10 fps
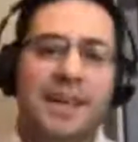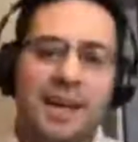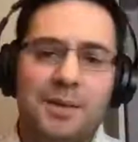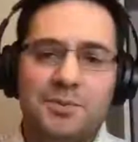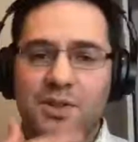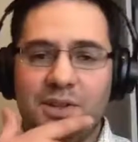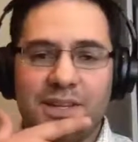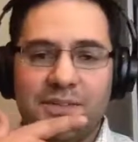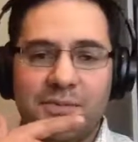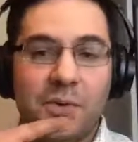
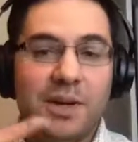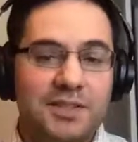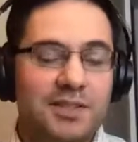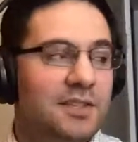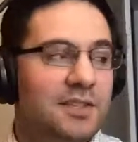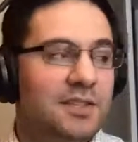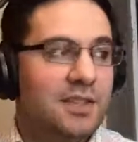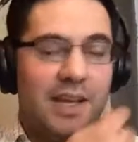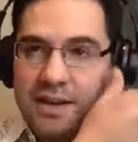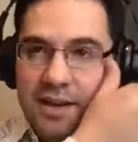absolutely. For instance,
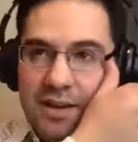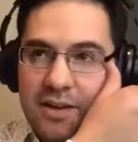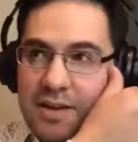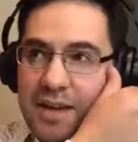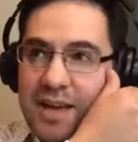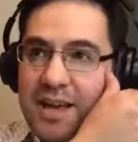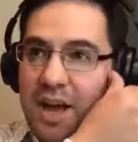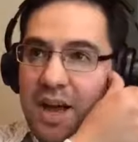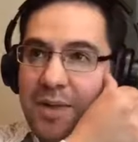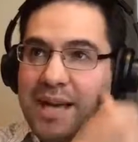
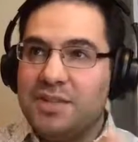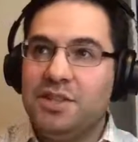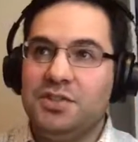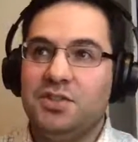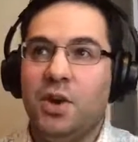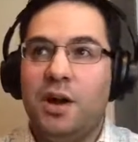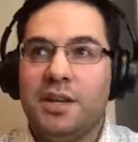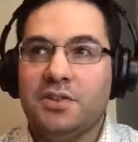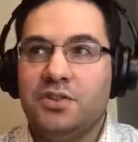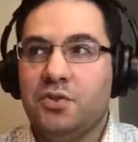I'm actually
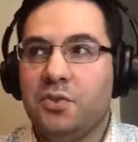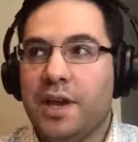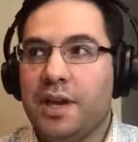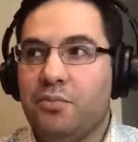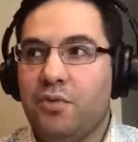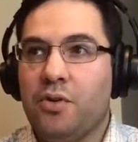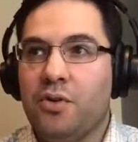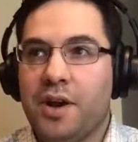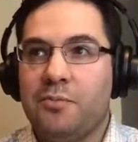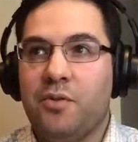talking to a
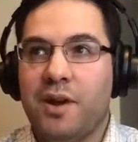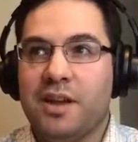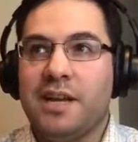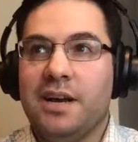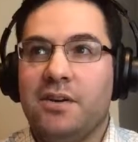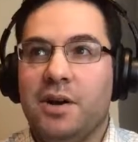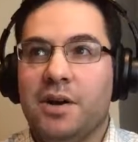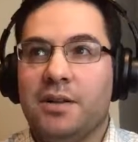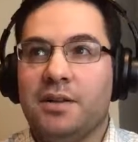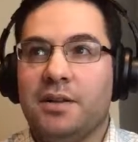programmer right now
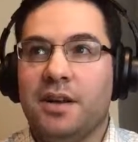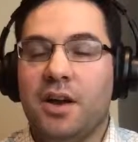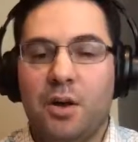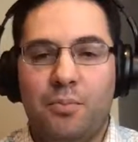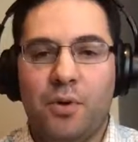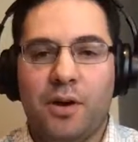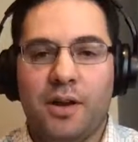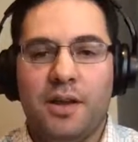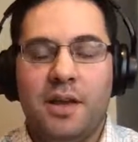on Upwork